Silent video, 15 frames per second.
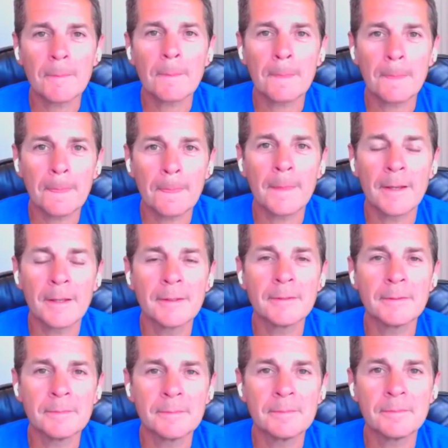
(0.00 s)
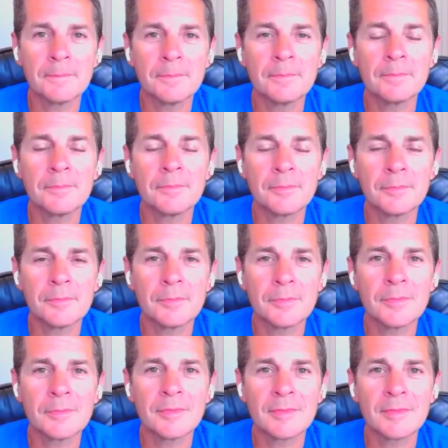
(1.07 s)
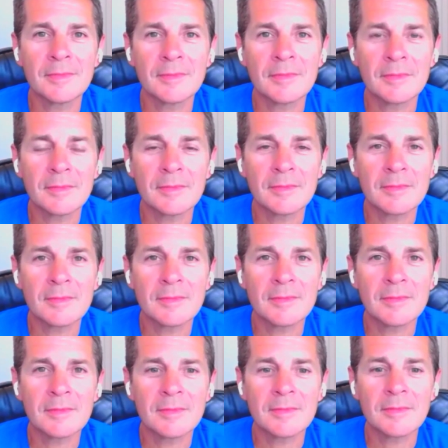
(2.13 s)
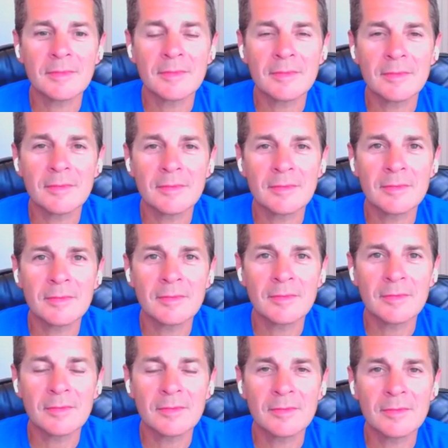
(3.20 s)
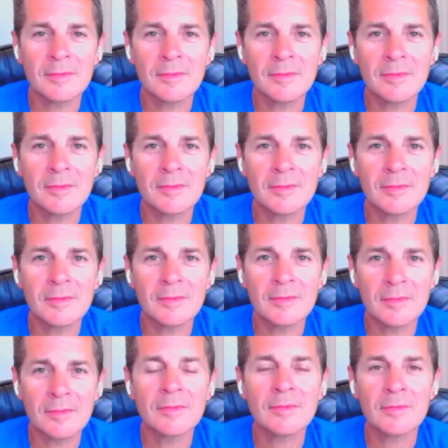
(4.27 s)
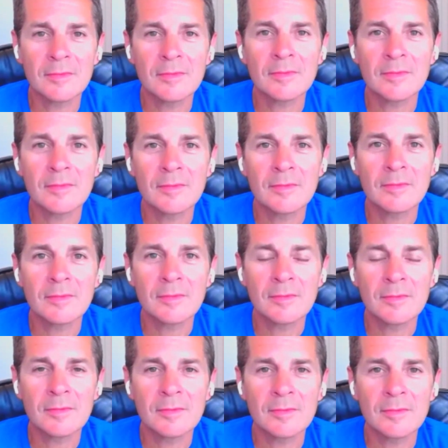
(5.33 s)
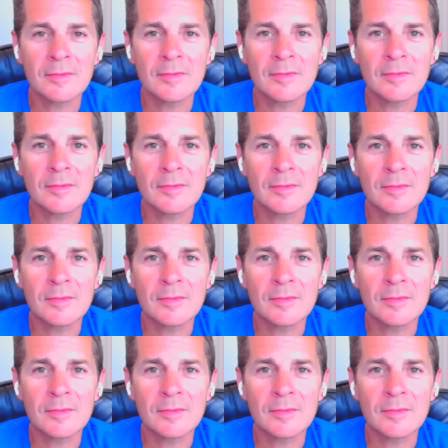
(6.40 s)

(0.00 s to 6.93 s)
The person shown says nothing.